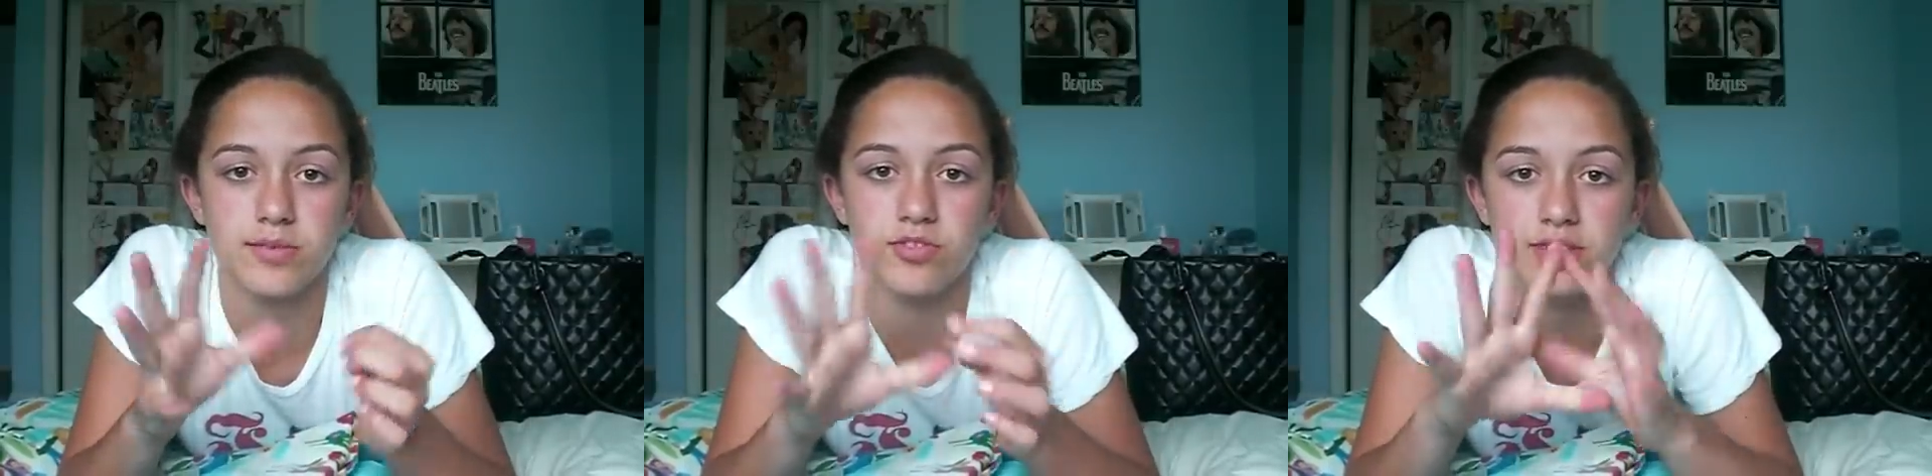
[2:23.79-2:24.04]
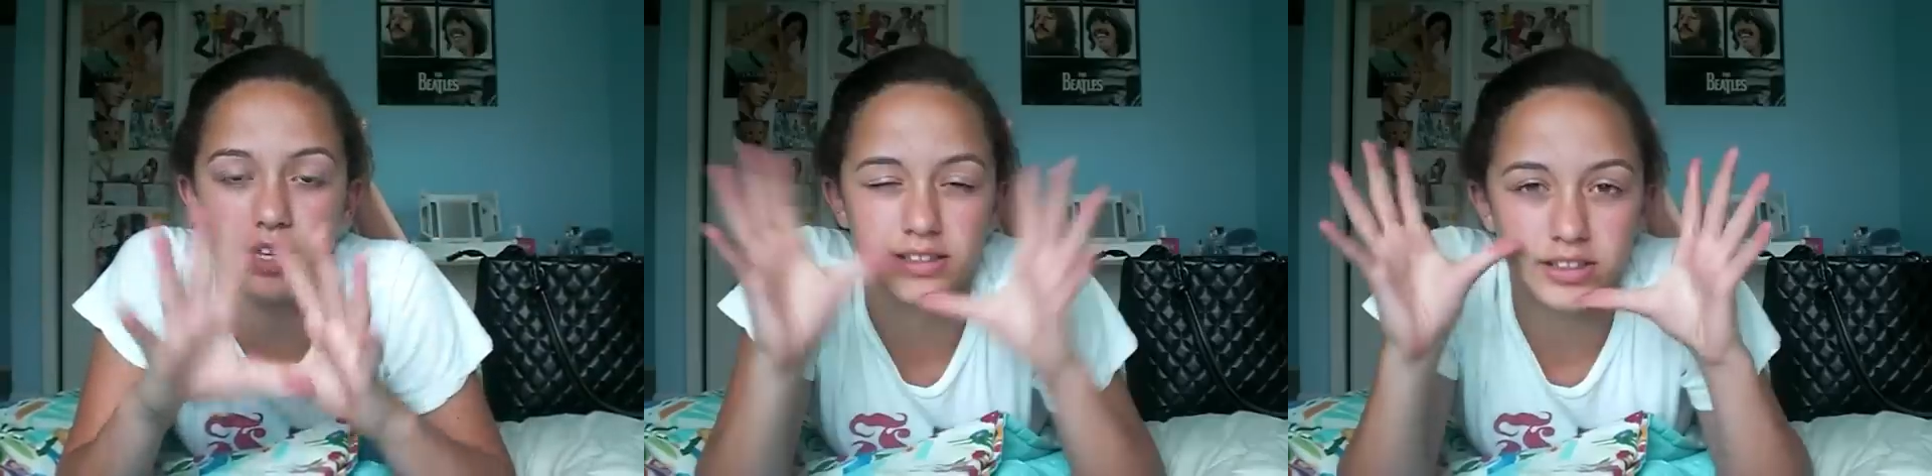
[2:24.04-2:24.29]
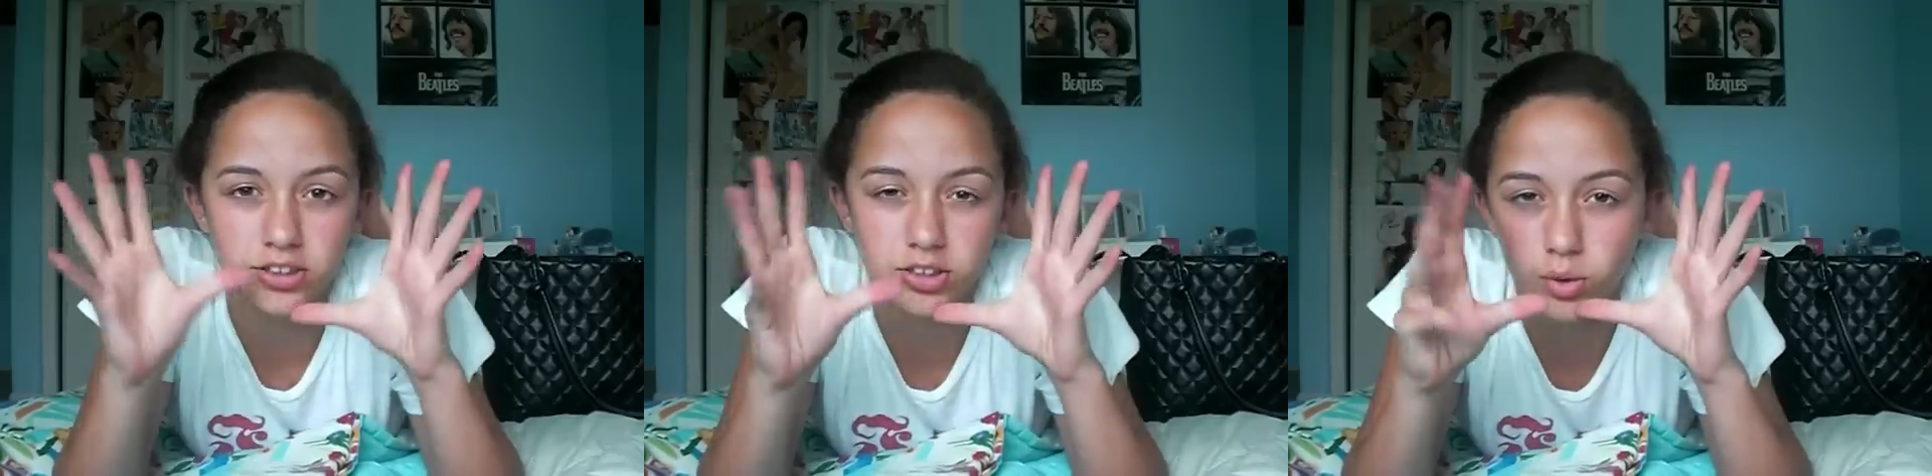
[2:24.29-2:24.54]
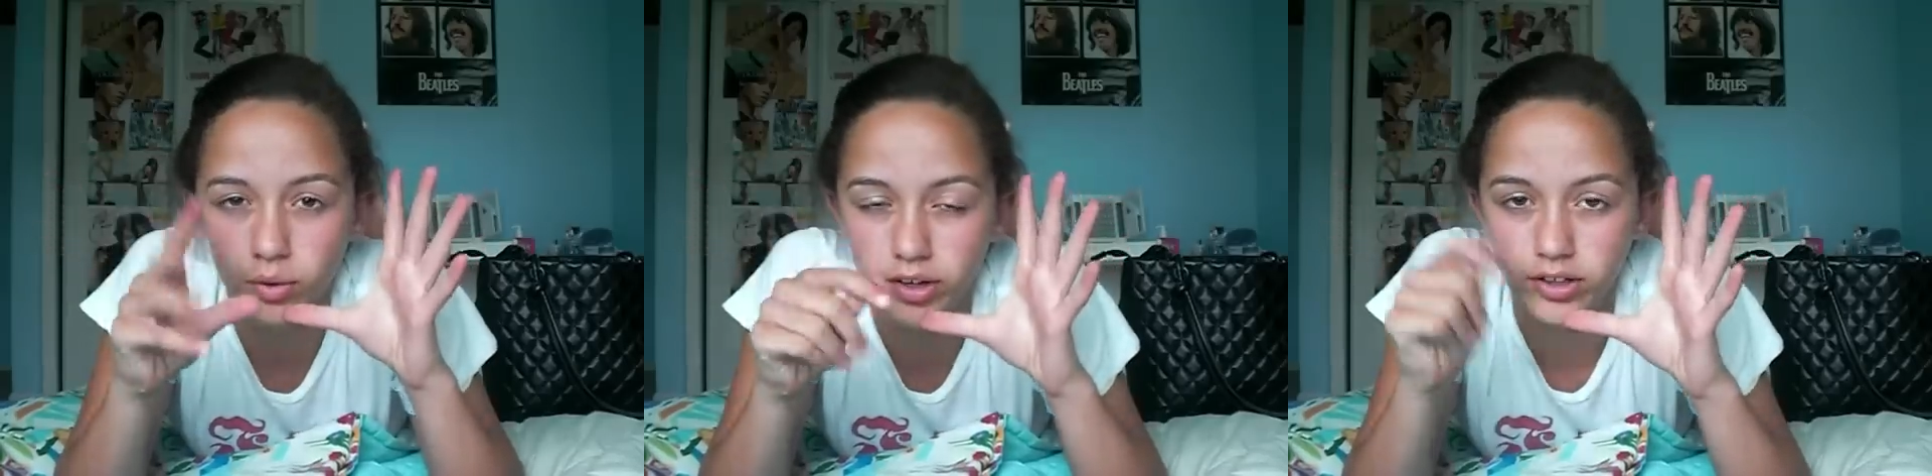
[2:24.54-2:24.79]
which is like a little
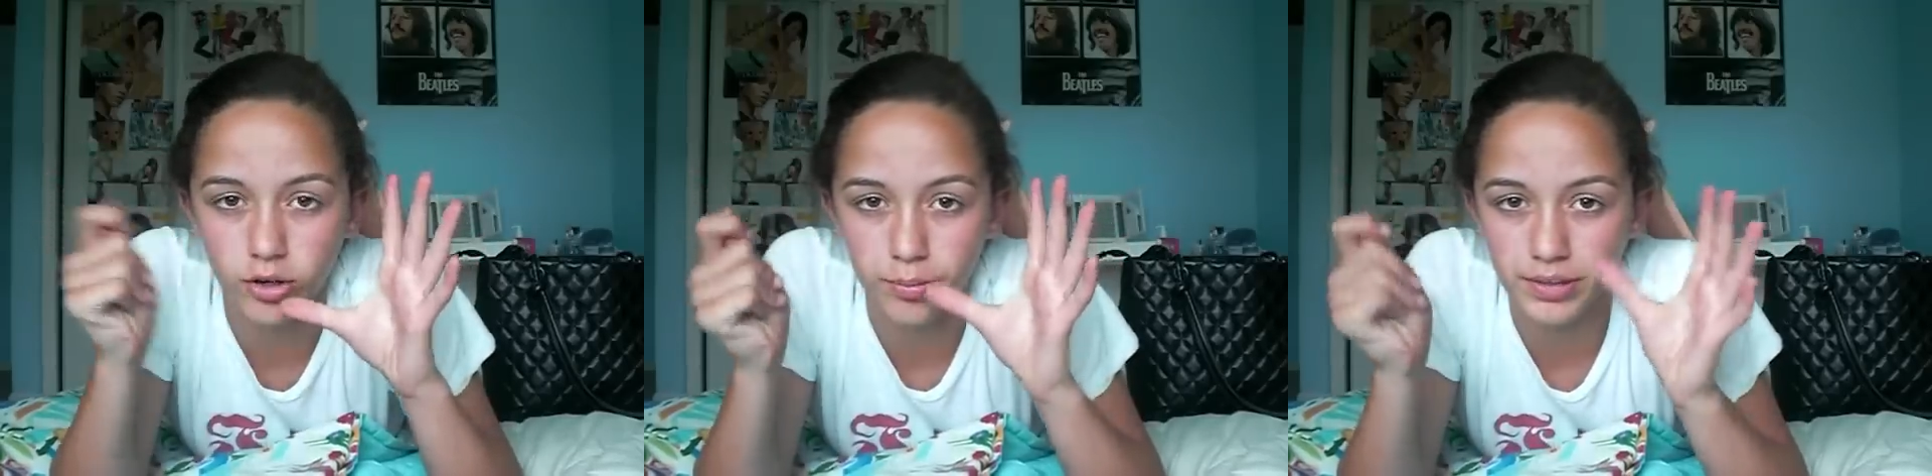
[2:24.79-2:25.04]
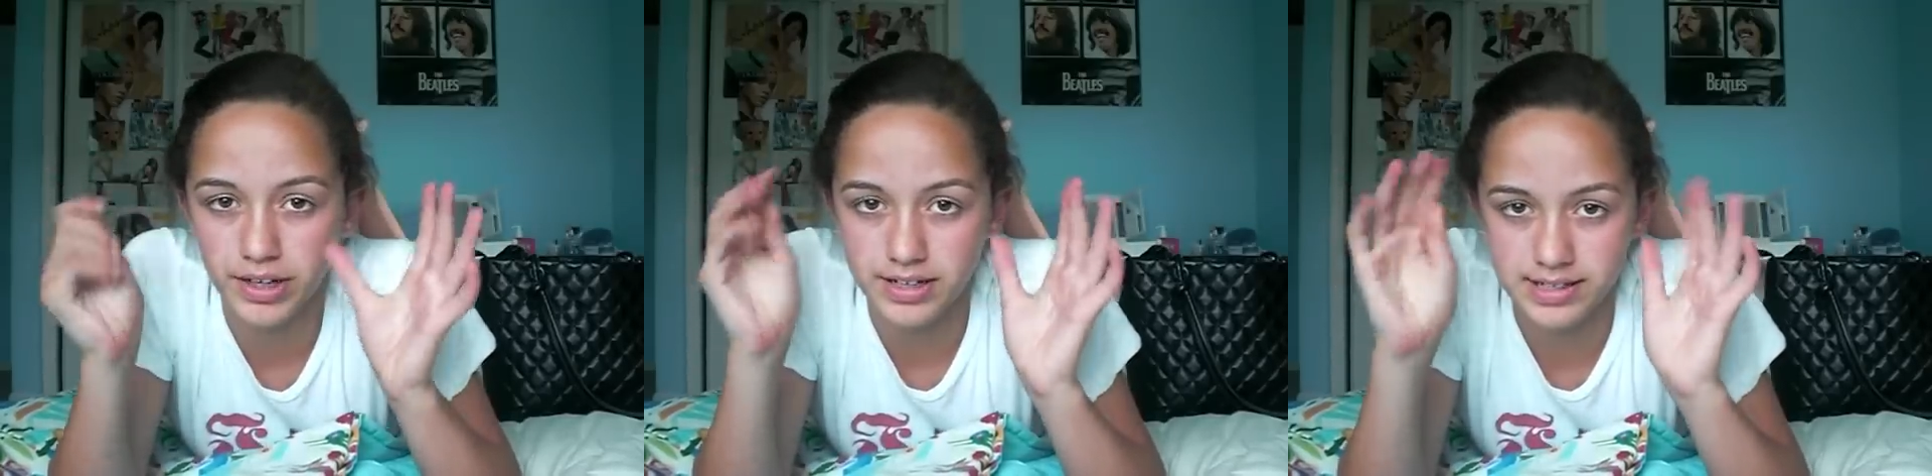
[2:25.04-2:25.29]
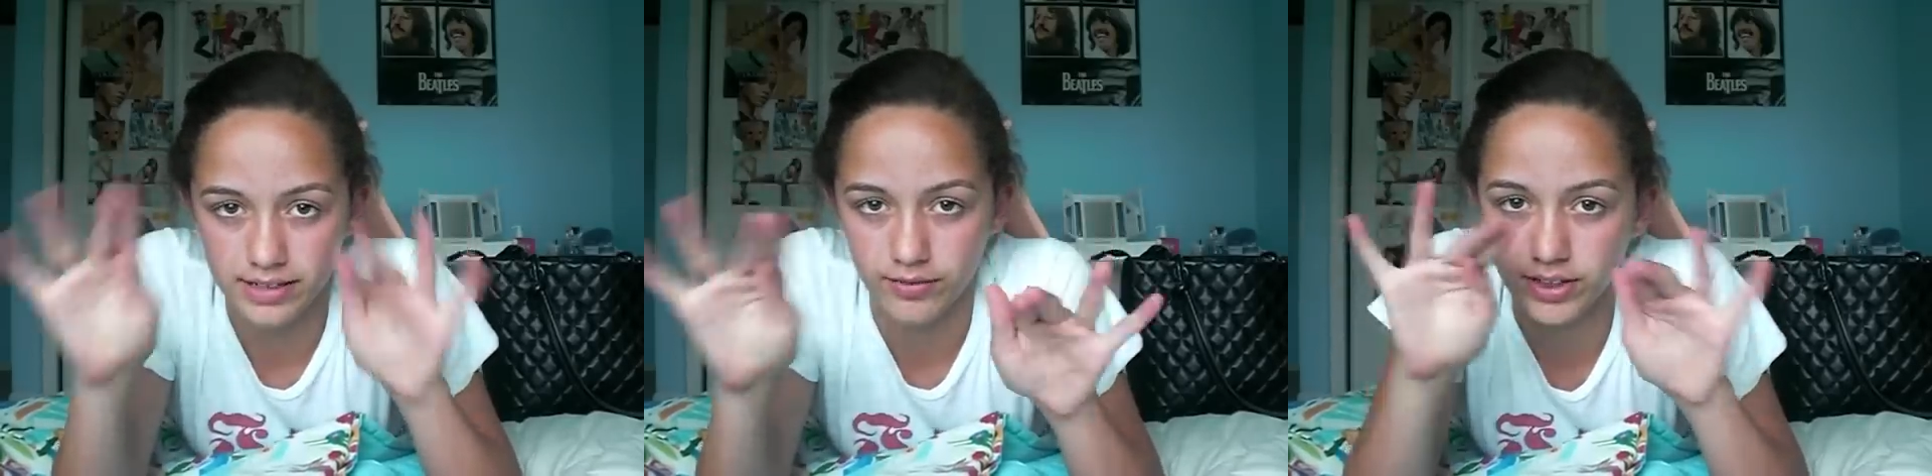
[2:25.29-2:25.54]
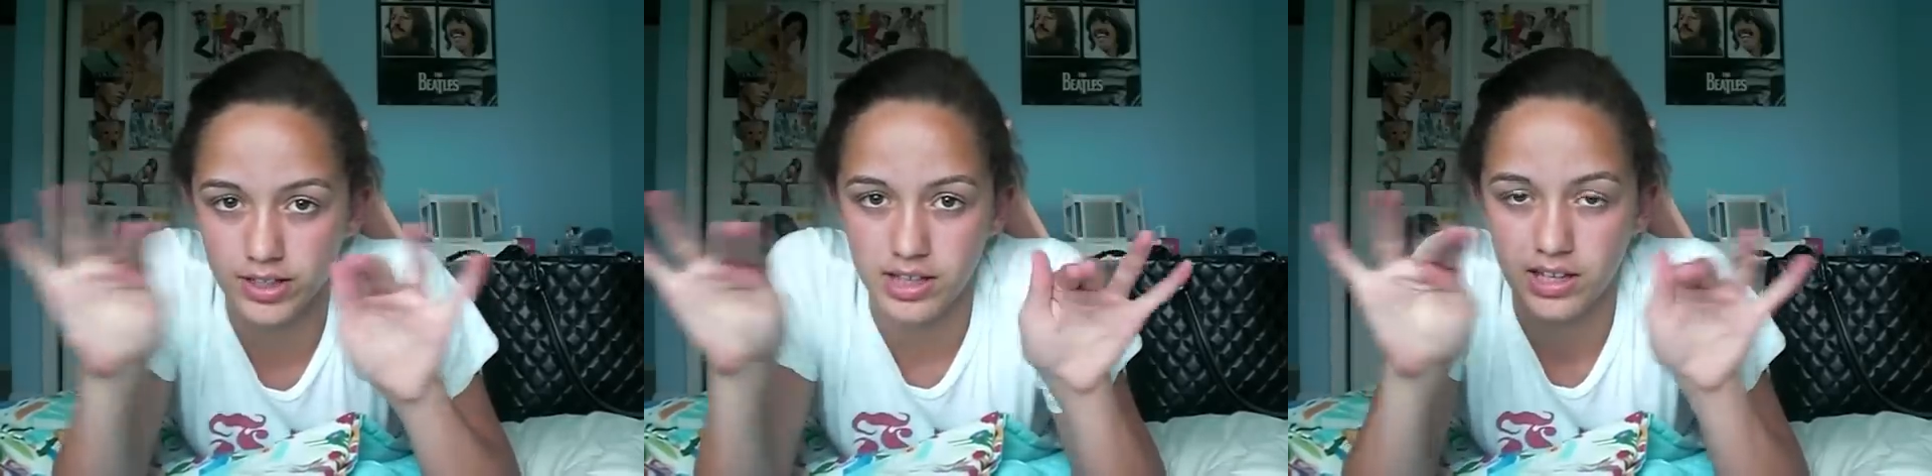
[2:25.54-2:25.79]
door, and you open it, and it's like
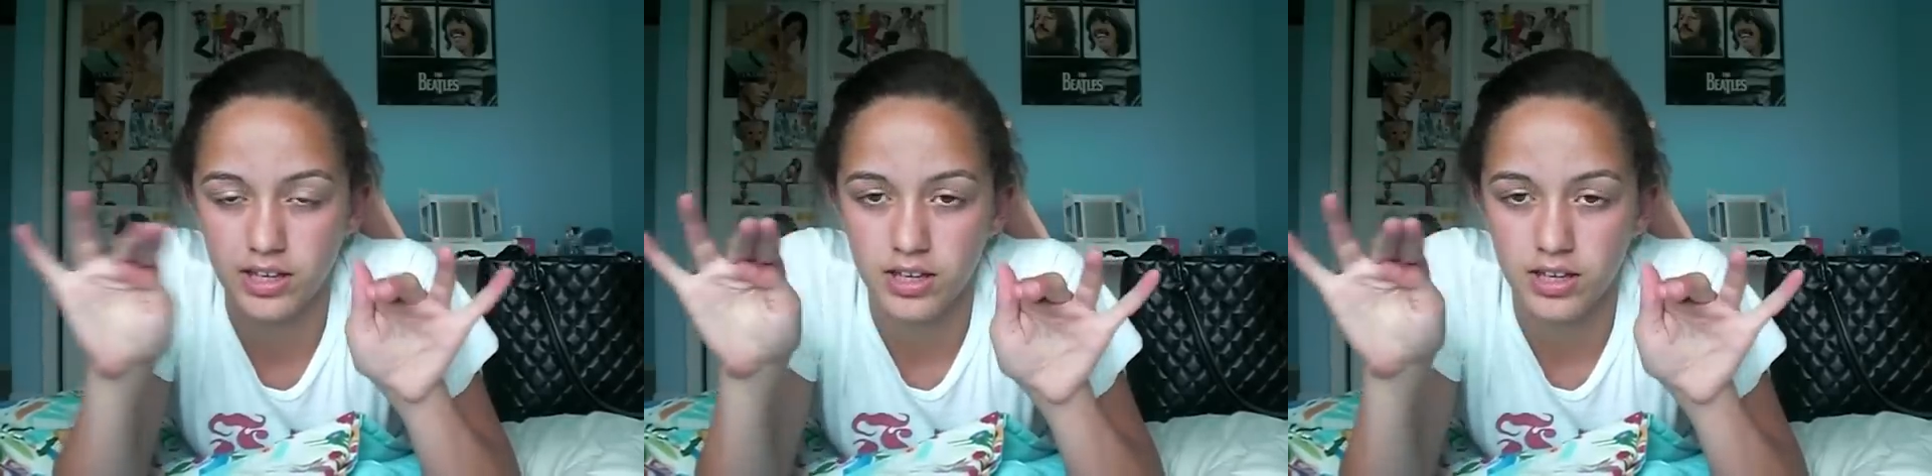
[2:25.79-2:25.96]
really